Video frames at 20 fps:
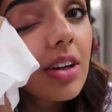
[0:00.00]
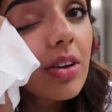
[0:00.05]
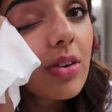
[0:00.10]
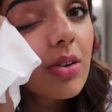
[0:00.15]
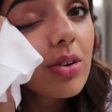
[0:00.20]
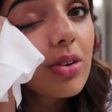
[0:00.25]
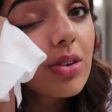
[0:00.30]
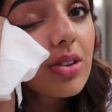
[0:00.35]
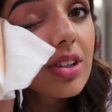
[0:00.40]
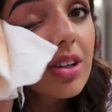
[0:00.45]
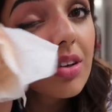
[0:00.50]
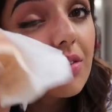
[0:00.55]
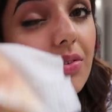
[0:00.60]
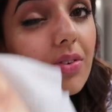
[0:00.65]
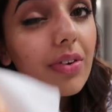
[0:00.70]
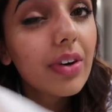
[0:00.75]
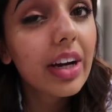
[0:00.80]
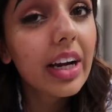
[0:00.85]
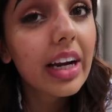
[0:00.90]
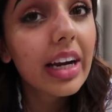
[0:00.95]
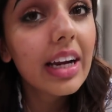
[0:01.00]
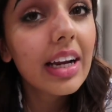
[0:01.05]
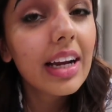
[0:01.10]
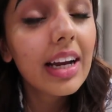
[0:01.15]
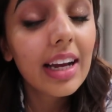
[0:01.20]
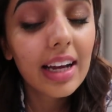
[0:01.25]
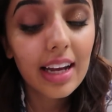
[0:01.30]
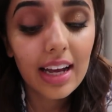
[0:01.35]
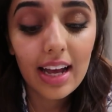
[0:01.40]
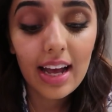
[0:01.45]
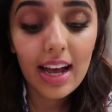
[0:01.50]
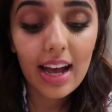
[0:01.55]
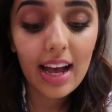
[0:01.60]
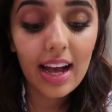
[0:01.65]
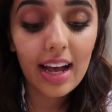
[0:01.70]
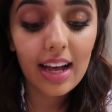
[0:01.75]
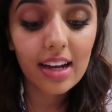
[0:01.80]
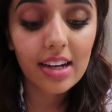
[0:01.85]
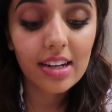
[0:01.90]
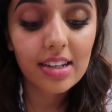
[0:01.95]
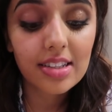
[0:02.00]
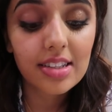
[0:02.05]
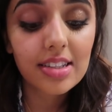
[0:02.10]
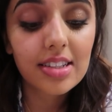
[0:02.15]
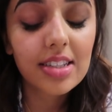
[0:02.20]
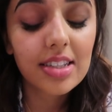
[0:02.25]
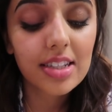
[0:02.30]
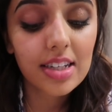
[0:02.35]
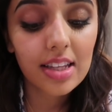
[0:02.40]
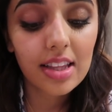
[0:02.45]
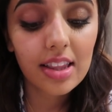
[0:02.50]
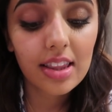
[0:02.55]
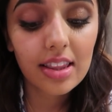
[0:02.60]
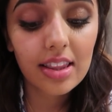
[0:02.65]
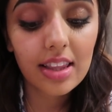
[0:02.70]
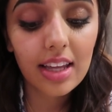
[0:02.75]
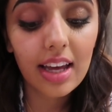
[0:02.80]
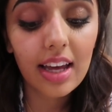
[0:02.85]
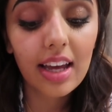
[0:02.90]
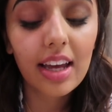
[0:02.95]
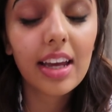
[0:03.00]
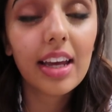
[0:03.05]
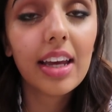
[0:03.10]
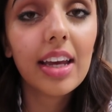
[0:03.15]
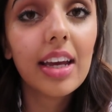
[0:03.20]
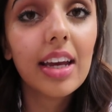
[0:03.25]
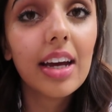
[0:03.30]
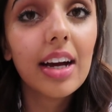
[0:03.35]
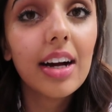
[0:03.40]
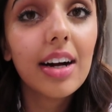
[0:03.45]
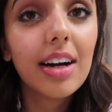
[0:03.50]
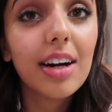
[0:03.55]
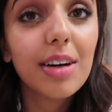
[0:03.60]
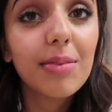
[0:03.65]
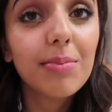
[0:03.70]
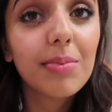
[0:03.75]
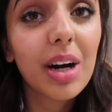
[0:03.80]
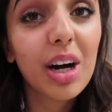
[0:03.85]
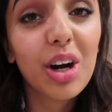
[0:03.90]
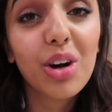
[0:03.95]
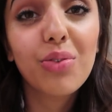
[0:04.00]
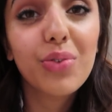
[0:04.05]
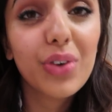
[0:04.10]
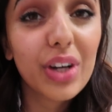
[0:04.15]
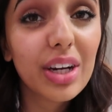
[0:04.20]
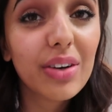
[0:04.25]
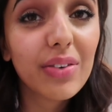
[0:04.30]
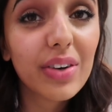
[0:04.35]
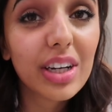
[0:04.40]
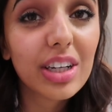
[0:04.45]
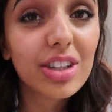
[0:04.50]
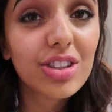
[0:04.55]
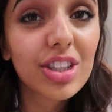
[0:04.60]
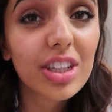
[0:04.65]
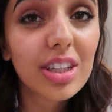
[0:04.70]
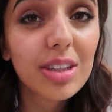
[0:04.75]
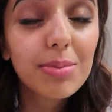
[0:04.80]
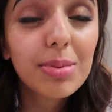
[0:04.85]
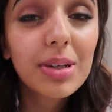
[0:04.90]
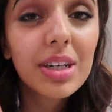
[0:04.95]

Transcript: they're cruelty free and they are really, really cheap.